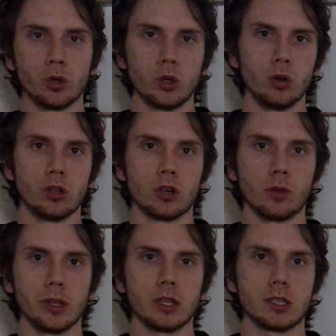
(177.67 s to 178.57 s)
to
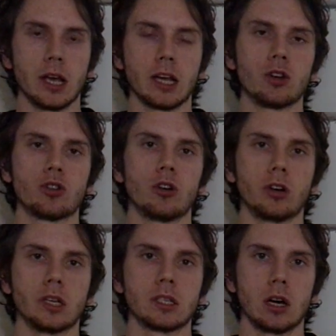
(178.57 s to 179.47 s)
determine the second
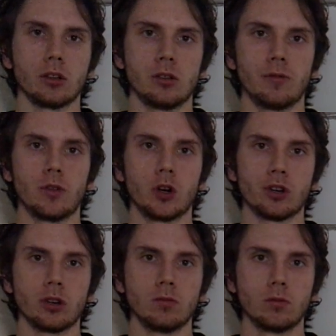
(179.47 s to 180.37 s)
strongest cognitive function,
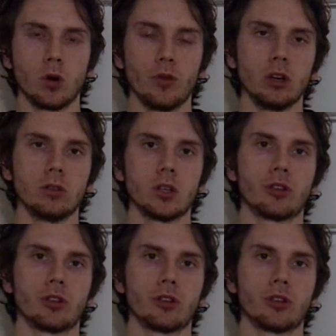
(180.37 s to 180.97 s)
or the auxiliary